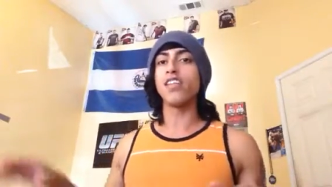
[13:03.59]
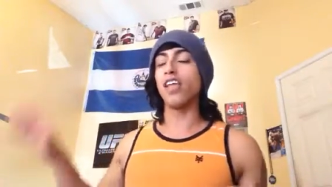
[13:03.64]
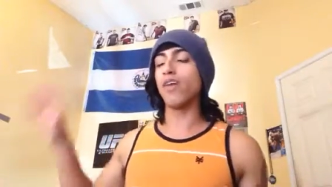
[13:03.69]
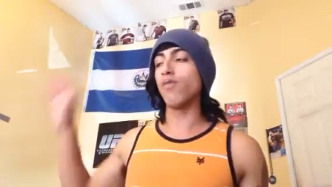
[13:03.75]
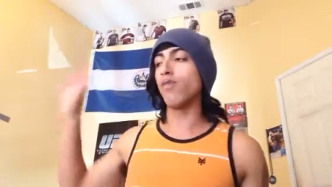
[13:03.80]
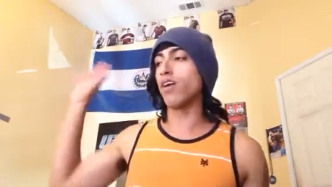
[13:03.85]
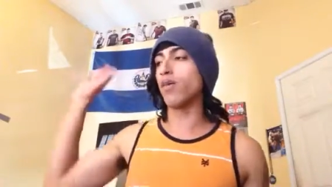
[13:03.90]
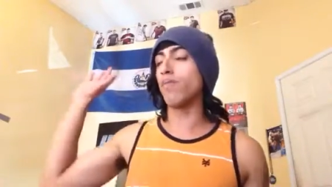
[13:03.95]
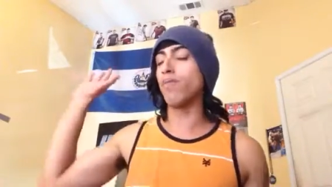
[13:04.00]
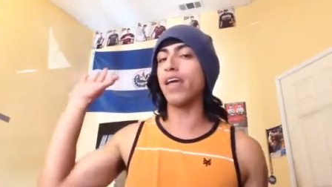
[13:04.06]

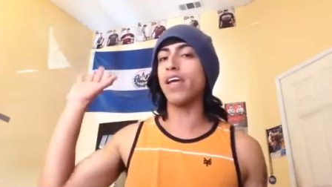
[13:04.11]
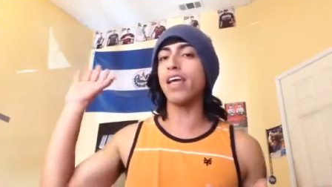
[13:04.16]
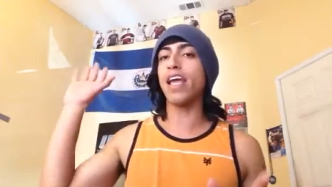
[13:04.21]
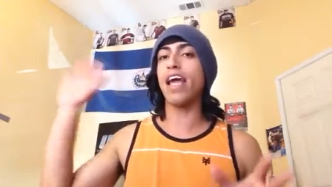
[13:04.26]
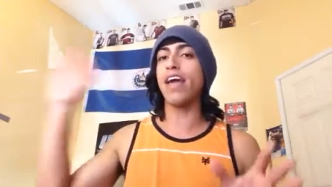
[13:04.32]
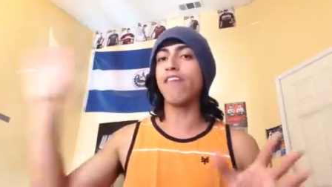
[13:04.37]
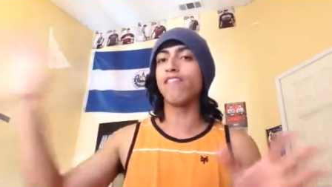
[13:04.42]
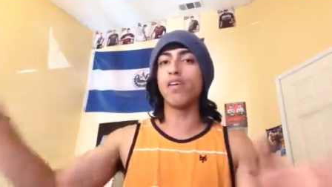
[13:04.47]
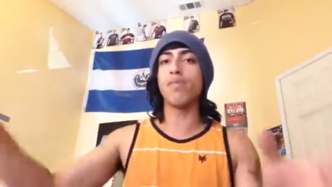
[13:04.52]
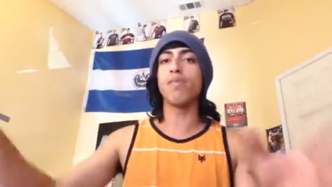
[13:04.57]
They want to make
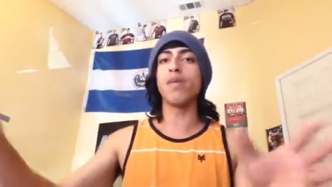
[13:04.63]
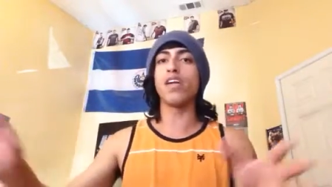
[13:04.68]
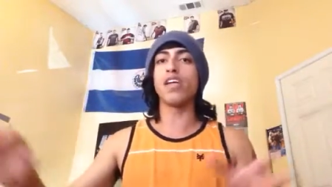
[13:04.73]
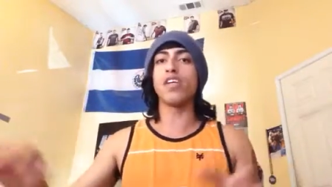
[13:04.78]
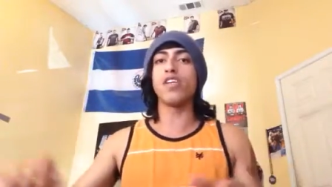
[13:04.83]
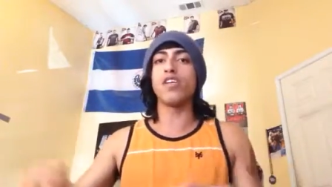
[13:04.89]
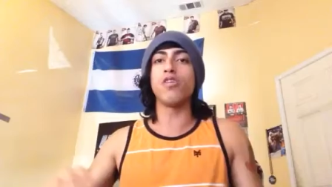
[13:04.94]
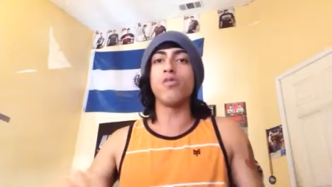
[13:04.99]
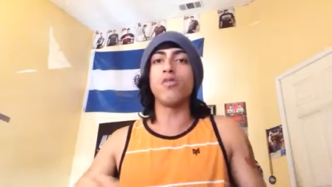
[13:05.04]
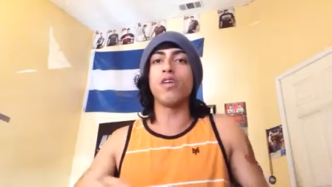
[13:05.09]

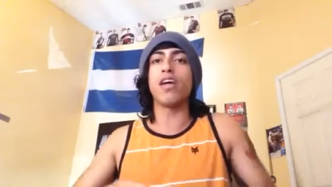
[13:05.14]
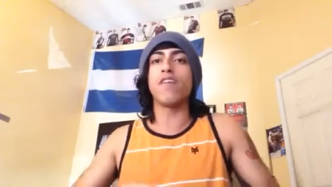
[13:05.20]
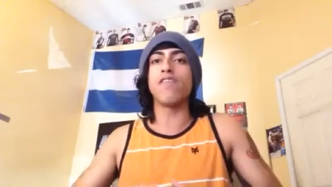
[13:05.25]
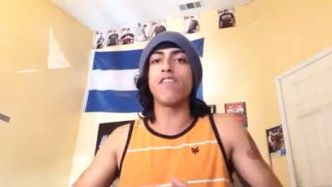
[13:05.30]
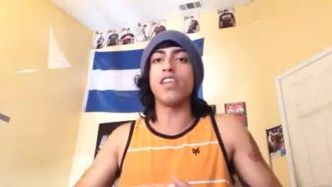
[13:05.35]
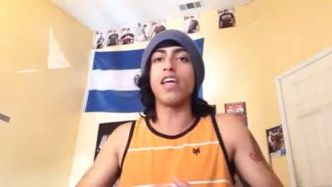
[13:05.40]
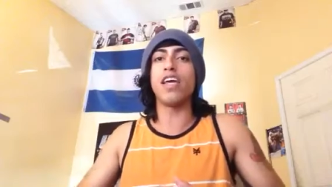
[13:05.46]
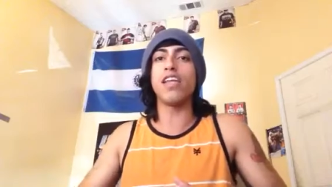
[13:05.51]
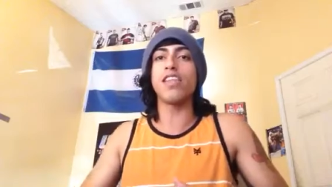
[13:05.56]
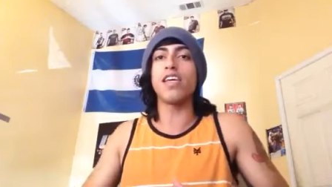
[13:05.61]
everybody do
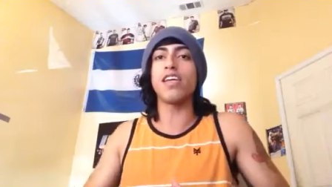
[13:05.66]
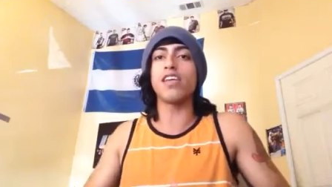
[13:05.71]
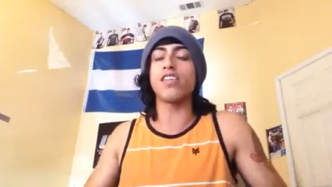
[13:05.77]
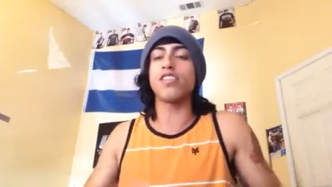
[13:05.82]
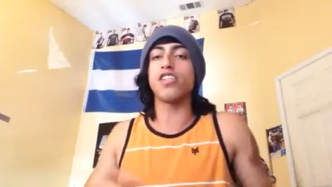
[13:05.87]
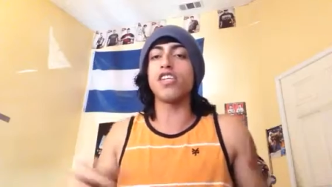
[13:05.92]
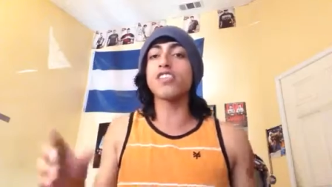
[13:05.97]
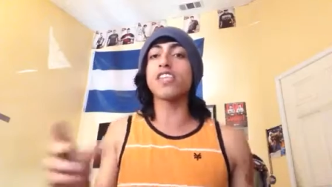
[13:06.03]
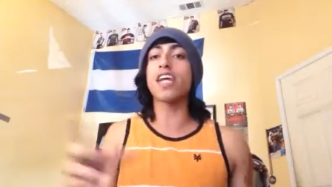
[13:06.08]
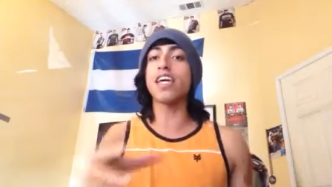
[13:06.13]
whatever they
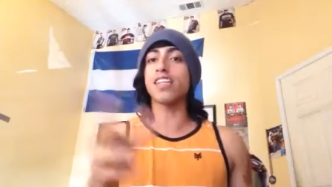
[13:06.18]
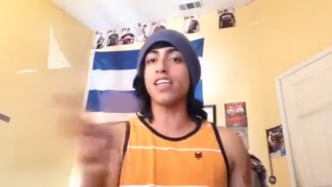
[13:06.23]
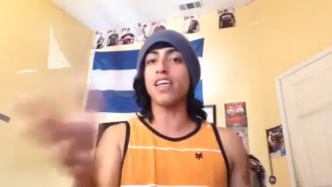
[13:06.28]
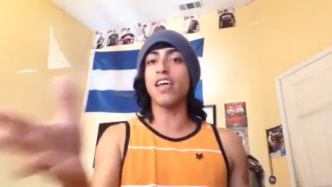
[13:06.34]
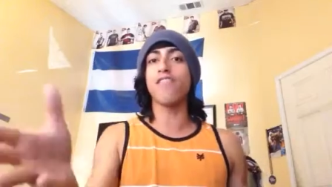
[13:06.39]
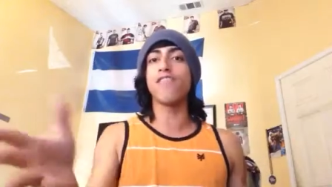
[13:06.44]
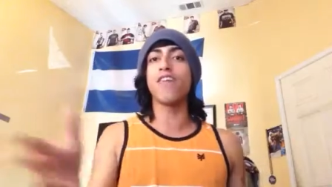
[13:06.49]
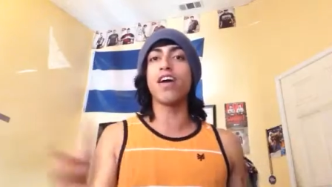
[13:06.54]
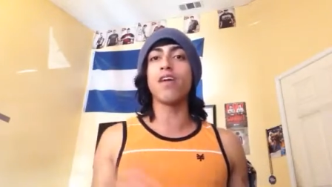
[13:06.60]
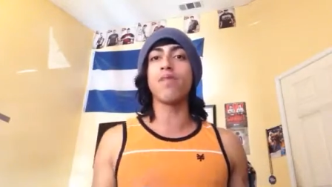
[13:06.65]
think, just like
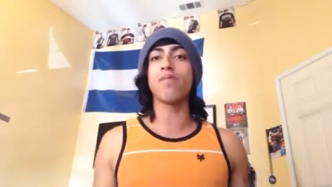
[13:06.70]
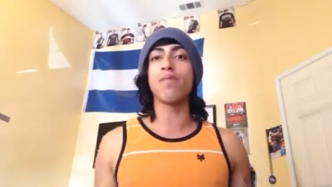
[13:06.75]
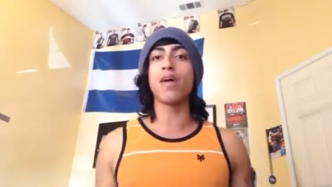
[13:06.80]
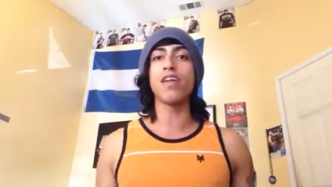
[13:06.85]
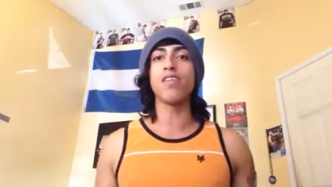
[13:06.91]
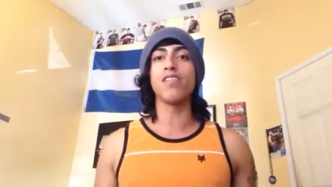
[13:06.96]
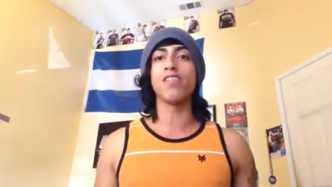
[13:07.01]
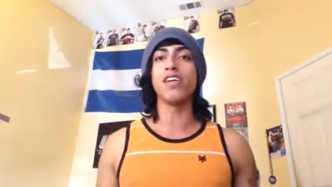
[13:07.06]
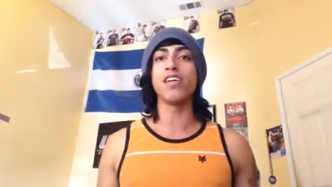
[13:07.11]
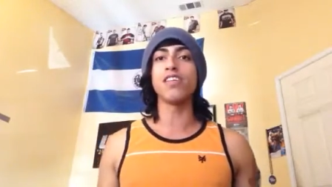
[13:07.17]
the
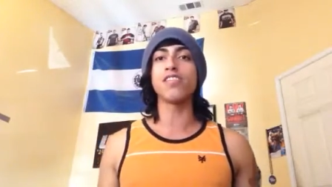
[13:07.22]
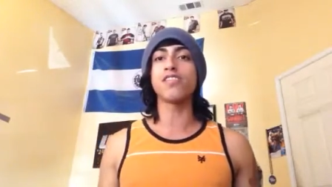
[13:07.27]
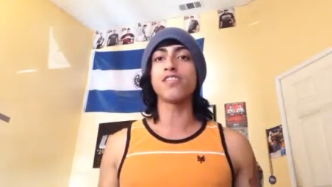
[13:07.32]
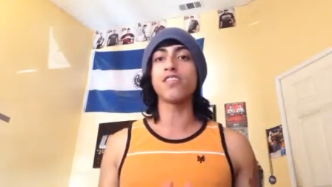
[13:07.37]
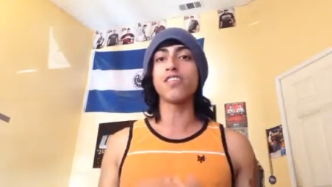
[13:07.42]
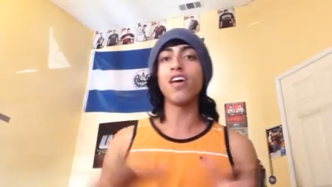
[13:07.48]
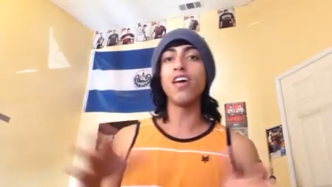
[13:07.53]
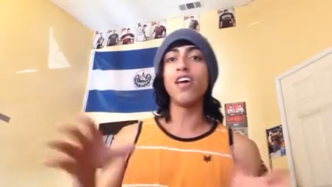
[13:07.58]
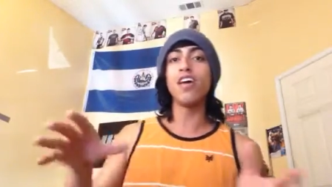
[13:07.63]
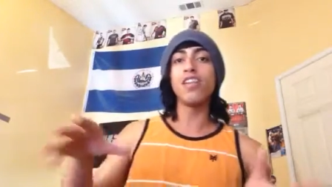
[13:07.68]

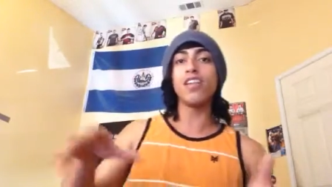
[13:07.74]
environmentalists.